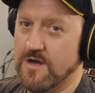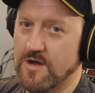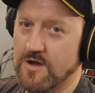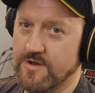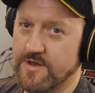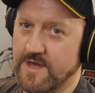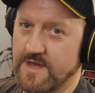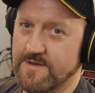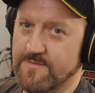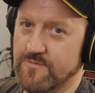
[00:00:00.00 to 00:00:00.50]

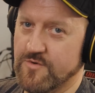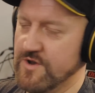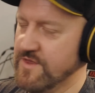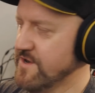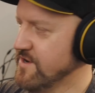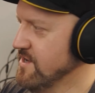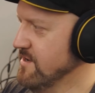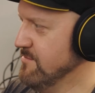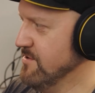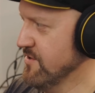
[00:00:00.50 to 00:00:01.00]
Okay, we're at
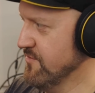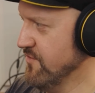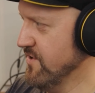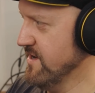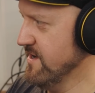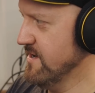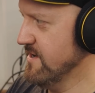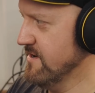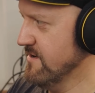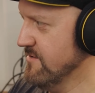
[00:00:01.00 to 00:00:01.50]
the
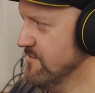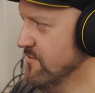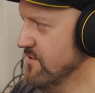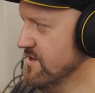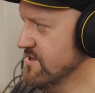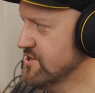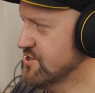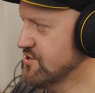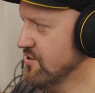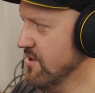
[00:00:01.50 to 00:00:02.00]
Nürburgring,
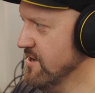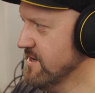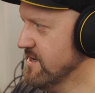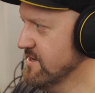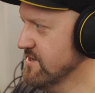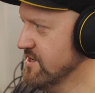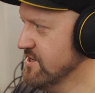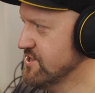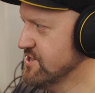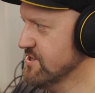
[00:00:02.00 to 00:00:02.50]
we're in dry
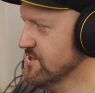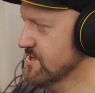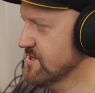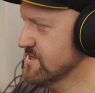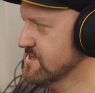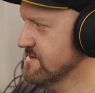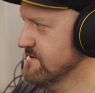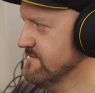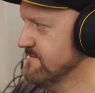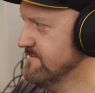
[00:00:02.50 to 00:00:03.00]
conditions.